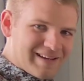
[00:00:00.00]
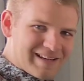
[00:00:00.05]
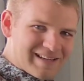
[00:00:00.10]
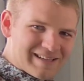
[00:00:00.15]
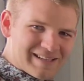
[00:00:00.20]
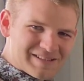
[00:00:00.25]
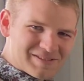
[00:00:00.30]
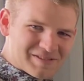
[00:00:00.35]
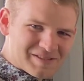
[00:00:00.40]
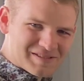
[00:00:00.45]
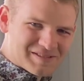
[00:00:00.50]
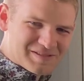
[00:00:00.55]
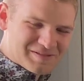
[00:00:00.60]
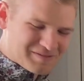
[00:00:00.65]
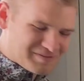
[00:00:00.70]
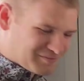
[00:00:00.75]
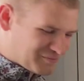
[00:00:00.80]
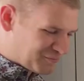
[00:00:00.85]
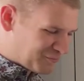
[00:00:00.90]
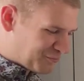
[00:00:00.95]
It's just
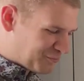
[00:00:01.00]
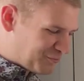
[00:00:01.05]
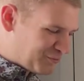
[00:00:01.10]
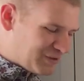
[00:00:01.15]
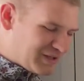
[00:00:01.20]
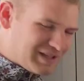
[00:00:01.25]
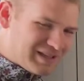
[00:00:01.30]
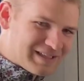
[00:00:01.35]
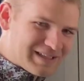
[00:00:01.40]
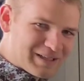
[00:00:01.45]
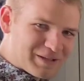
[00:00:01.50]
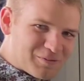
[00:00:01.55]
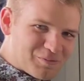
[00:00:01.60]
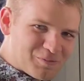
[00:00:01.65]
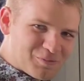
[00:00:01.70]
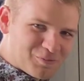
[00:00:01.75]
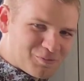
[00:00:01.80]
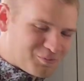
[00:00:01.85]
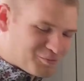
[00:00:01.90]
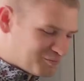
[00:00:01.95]
really,
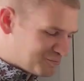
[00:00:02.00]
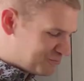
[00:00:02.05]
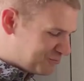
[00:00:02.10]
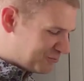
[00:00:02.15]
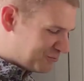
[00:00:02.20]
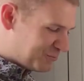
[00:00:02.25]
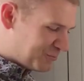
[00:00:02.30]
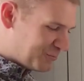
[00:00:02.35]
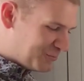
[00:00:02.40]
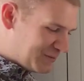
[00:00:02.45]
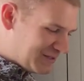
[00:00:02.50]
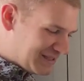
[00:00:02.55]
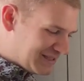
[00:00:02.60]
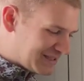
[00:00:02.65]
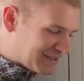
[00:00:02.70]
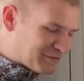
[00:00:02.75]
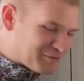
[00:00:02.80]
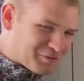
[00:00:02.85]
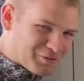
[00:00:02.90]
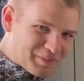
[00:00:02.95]

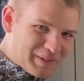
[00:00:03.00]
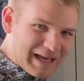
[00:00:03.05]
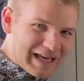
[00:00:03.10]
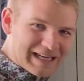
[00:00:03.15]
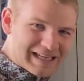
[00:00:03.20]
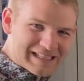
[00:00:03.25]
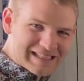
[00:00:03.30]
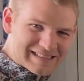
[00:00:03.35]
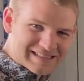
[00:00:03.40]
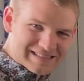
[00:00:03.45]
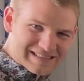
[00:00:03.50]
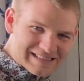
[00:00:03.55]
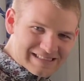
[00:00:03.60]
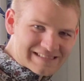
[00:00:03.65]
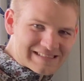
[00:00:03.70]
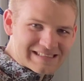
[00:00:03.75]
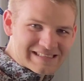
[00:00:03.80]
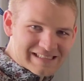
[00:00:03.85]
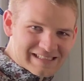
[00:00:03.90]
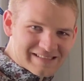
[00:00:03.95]
really chromatic and
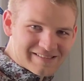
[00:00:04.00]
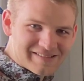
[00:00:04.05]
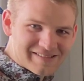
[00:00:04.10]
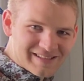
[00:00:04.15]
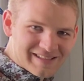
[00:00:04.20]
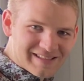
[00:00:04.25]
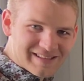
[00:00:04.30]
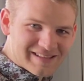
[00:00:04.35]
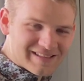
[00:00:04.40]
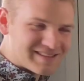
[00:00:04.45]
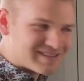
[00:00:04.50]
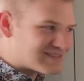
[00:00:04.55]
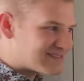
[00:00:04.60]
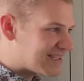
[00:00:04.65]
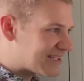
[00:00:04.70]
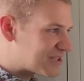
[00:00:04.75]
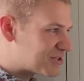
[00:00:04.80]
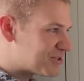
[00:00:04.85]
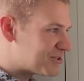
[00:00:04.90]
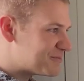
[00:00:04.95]
dissonant in this
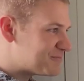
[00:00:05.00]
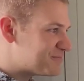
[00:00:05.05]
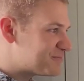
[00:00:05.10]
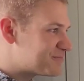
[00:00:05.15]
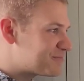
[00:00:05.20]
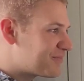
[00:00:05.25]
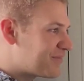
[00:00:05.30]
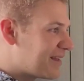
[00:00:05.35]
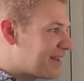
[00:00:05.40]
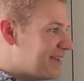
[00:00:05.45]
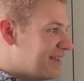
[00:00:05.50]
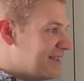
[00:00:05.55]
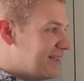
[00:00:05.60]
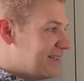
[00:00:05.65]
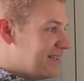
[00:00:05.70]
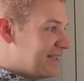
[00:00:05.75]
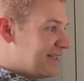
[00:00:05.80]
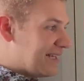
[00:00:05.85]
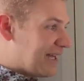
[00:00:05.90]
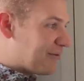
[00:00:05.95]
section.
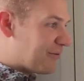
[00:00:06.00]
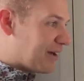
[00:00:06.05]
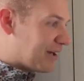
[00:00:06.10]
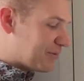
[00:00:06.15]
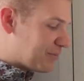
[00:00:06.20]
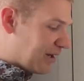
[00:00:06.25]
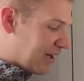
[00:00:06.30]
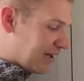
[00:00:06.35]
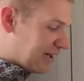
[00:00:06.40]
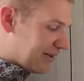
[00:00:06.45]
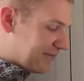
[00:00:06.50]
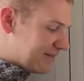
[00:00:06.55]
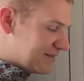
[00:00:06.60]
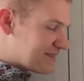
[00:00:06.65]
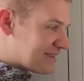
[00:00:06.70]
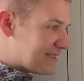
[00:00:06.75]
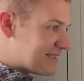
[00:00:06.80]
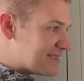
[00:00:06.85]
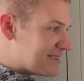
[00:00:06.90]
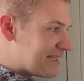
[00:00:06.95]
Now Rachmaninoff is
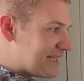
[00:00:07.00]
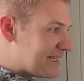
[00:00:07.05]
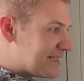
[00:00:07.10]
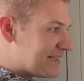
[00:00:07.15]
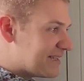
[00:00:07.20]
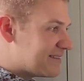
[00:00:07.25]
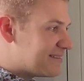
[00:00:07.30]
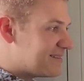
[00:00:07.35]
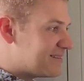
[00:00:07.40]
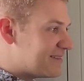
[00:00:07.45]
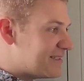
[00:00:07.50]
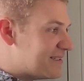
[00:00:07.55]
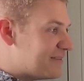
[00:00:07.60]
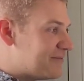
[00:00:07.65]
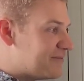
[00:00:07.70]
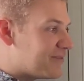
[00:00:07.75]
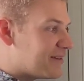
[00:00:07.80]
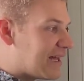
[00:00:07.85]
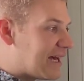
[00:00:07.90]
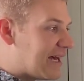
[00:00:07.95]
going to take this C
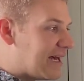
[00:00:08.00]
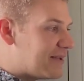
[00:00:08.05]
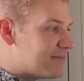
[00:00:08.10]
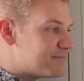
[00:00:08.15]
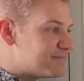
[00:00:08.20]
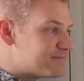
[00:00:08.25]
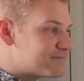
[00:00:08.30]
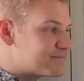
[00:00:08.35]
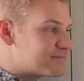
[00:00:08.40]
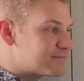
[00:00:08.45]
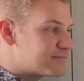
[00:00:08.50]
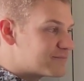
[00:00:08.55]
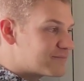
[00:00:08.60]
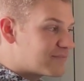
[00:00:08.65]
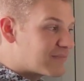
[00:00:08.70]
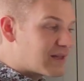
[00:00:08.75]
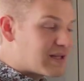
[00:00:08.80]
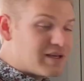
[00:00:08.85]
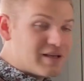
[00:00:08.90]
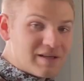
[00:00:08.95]
flat,
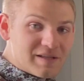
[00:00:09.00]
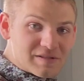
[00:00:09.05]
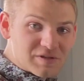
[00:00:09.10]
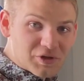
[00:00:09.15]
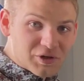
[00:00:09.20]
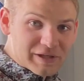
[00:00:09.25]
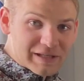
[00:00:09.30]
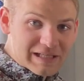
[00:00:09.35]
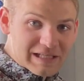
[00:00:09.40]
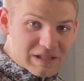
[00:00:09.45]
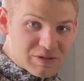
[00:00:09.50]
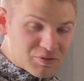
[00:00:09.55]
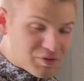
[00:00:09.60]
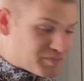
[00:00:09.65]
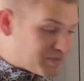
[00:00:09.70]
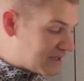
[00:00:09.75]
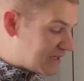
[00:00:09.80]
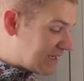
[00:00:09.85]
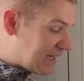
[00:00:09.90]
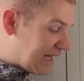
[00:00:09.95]
turn it into a
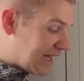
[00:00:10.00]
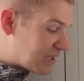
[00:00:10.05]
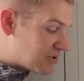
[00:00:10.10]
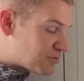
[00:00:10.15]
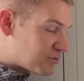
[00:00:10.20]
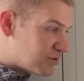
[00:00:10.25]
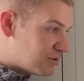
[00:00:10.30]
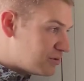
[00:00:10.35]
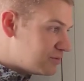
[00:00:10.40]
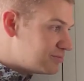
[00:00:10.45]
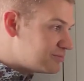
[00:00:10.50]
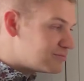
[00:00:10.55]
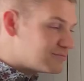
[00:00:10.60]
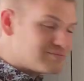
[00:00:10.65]
B natural,